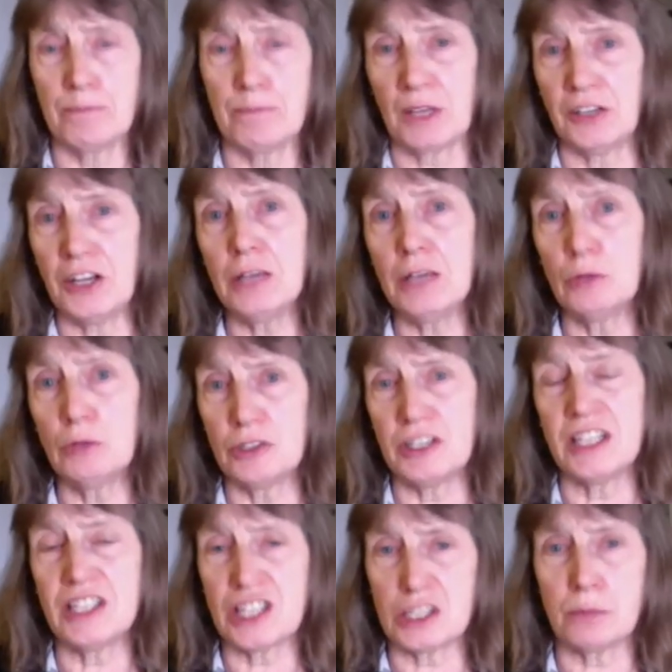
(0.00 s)
and he would
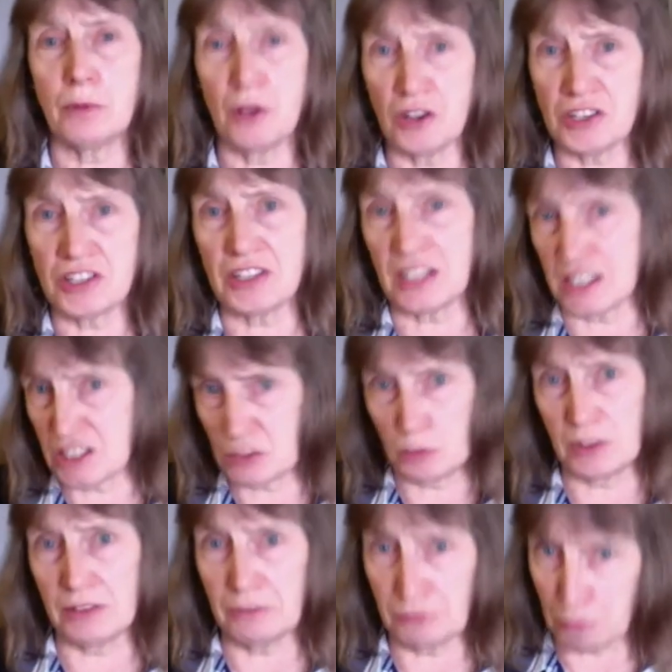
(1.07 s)
intersperse this
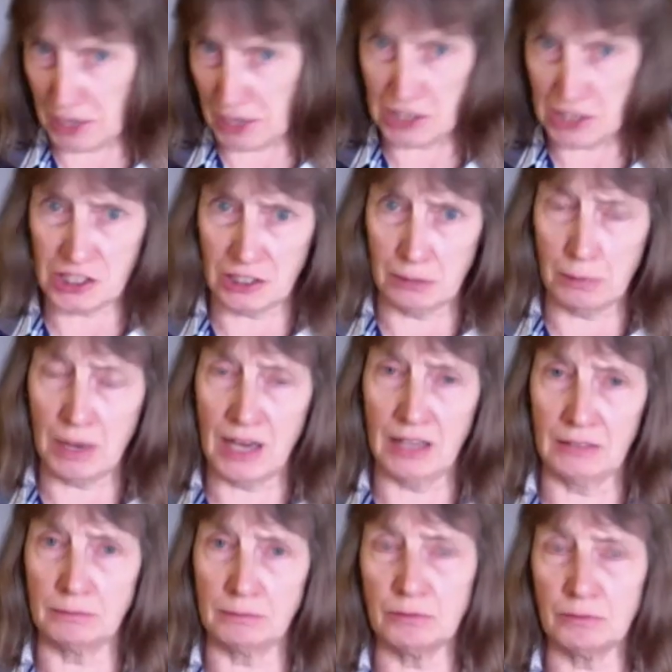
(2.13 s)
with information
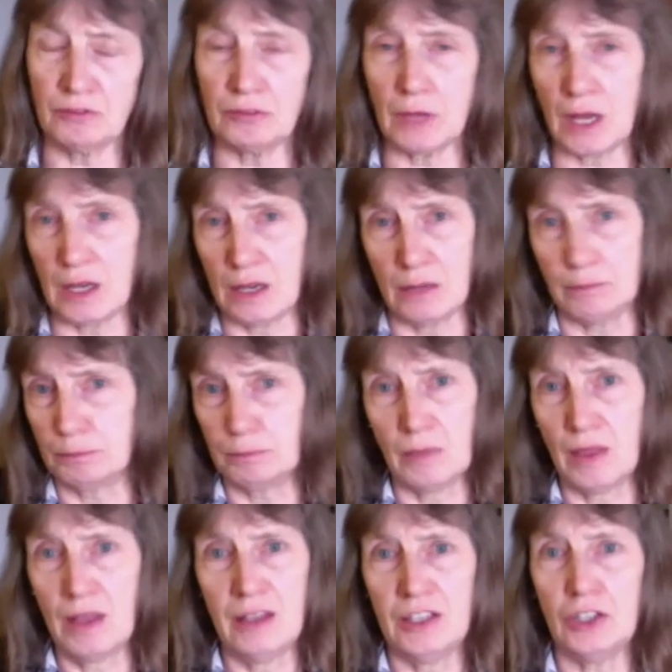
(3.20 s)
about um,
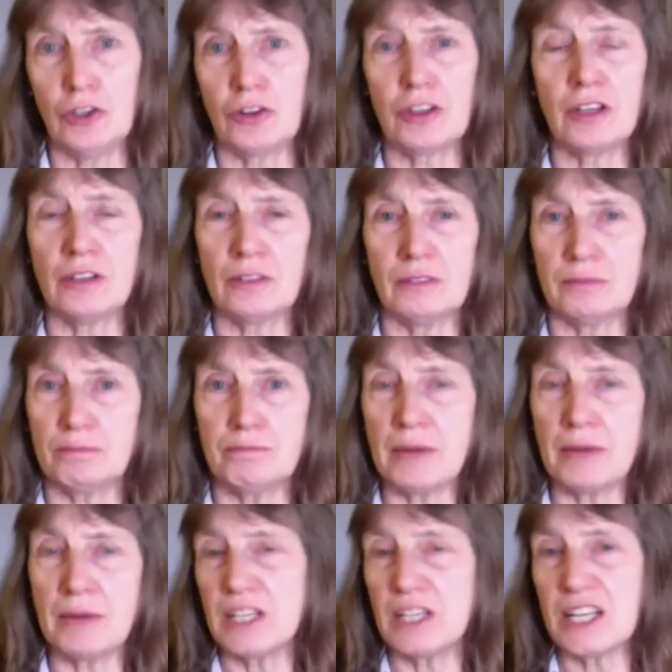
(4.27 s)
you know, the
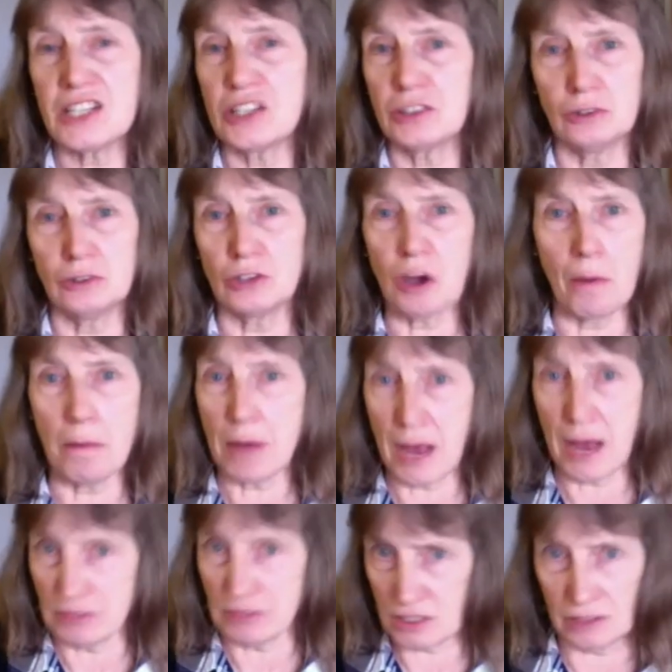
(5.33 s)
medicinal
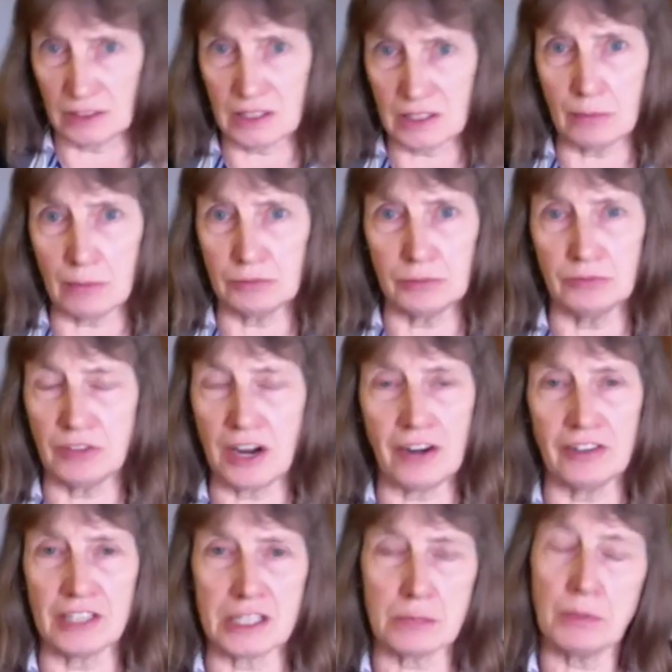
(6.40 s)
compounds that had come from
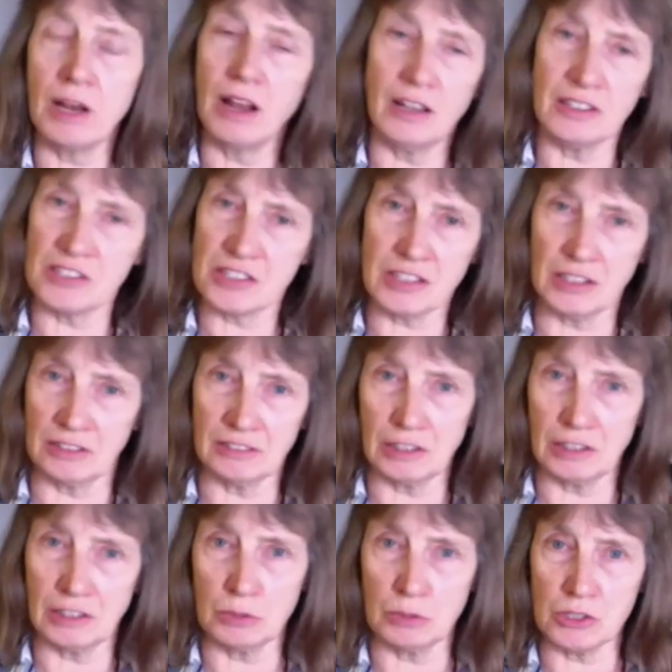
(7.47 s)
various plants that,
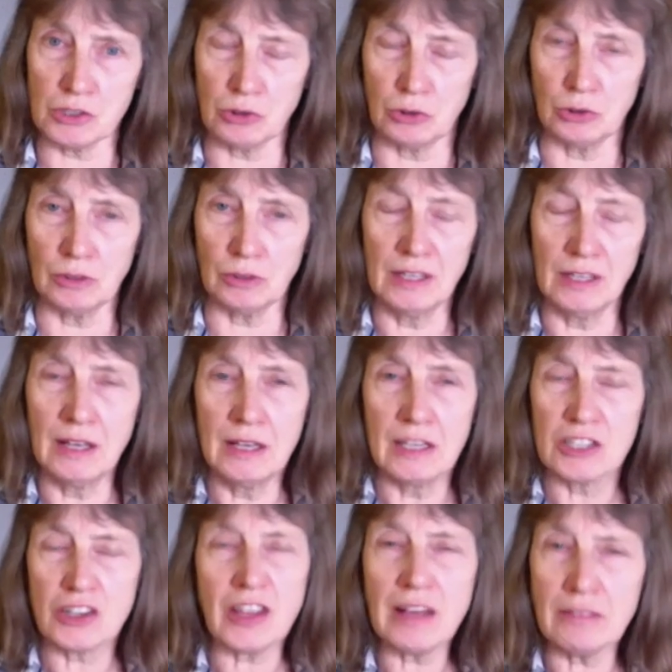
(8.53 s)
that we saw.
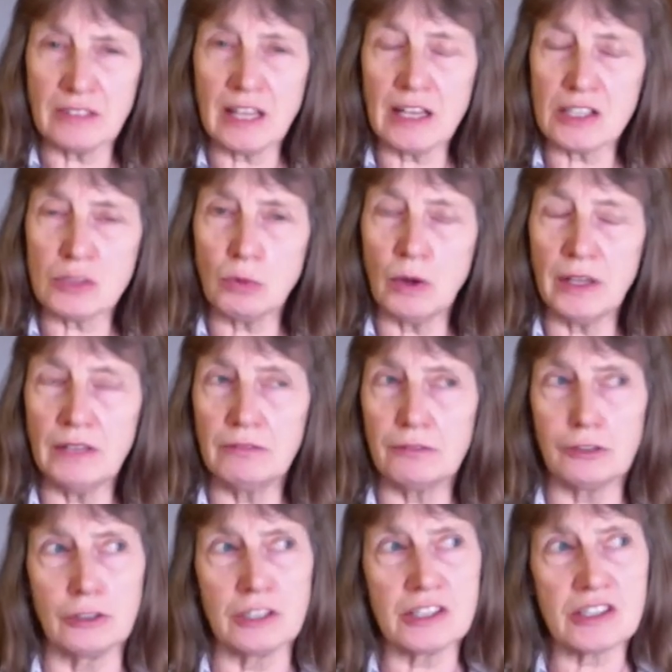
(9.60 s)
So that, that's one
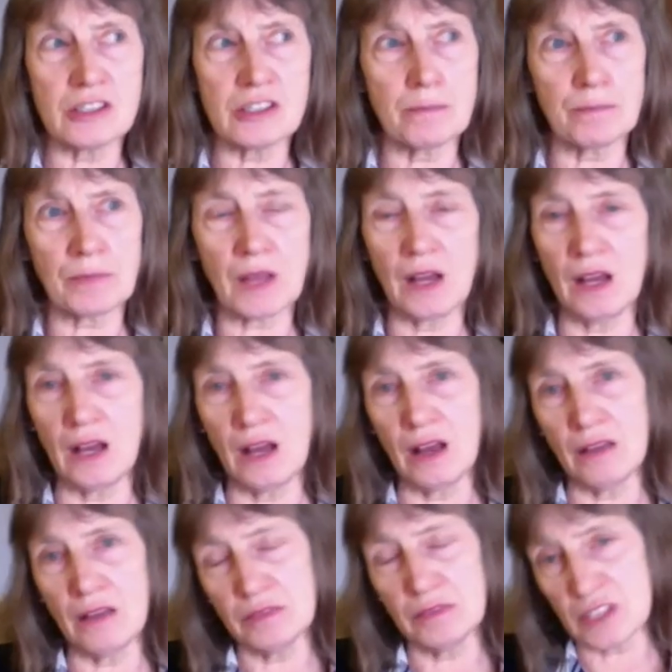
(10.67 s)
influence.
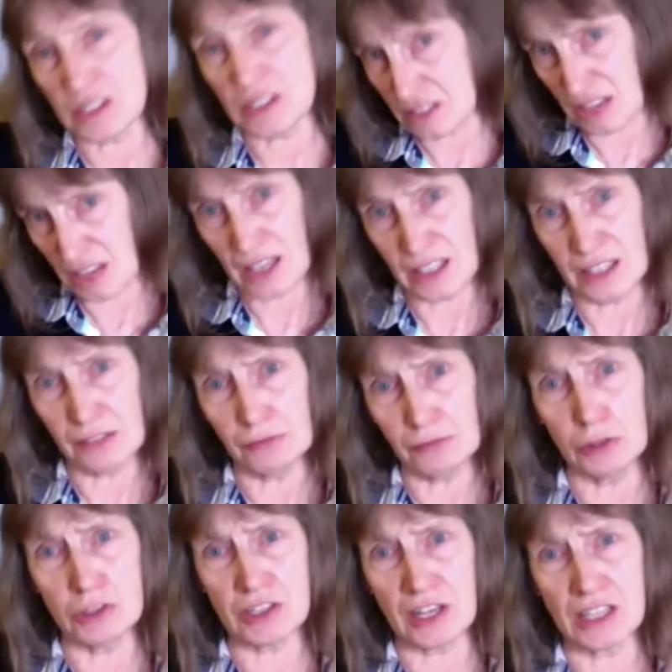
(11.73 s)
Um, the second
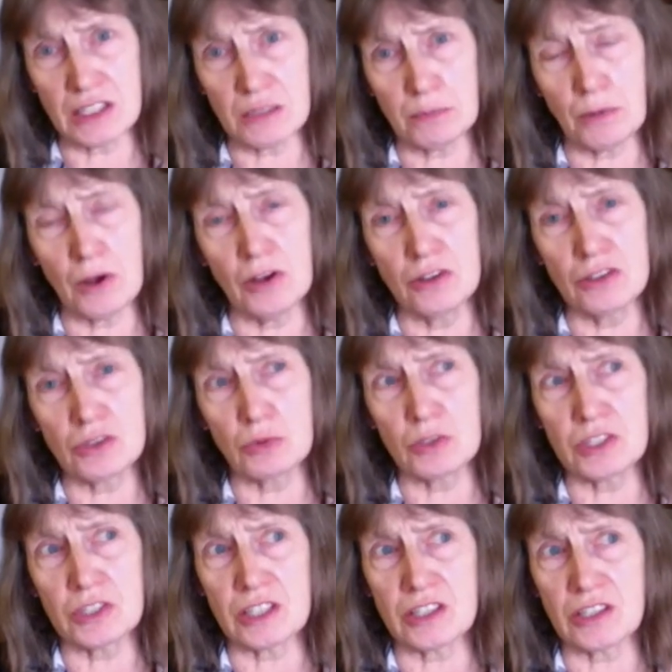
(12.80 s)
influence, I suppose,
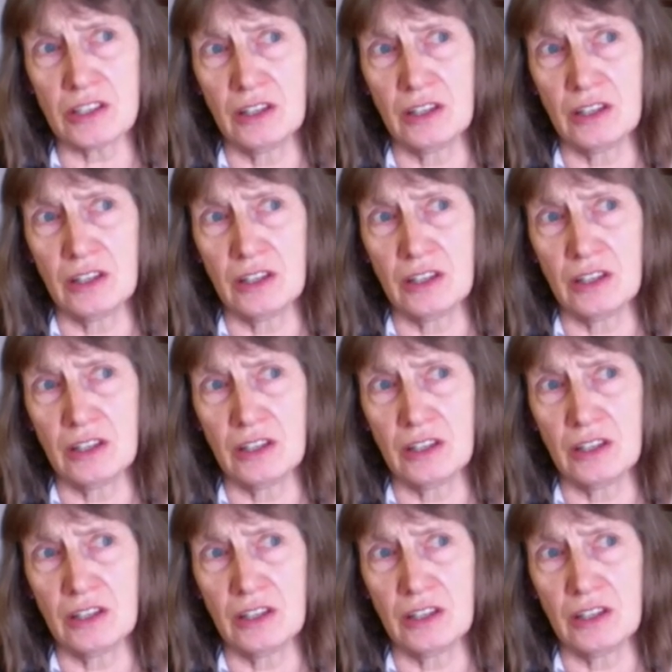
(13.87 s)
was at,